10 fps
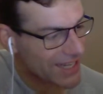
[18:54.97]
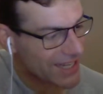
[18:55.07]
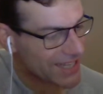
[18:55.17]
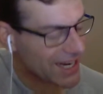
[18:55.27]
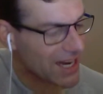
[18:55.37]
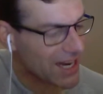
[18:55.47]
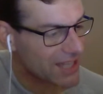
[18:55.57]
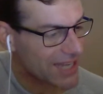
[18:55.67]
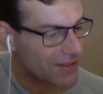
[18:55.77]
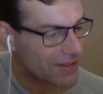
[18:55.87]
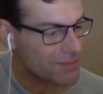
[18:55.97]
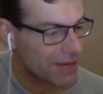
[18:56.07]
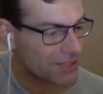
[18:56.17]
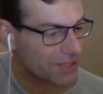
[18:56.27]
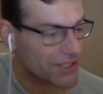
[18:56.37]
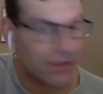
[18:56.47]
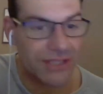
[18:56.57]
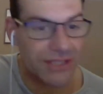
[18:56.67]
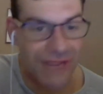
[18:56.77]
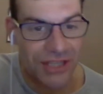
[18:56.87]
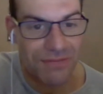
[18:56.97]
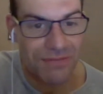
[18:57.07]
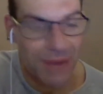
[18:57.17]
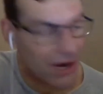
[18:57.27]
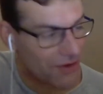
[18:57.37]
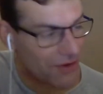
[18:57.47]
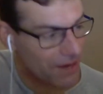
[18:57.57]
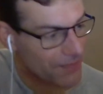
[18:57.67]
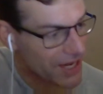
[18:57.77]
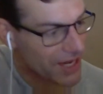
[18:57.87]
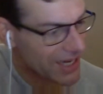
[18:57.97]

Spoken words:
Is it Glasshouse Mountains Conservation Parkrun?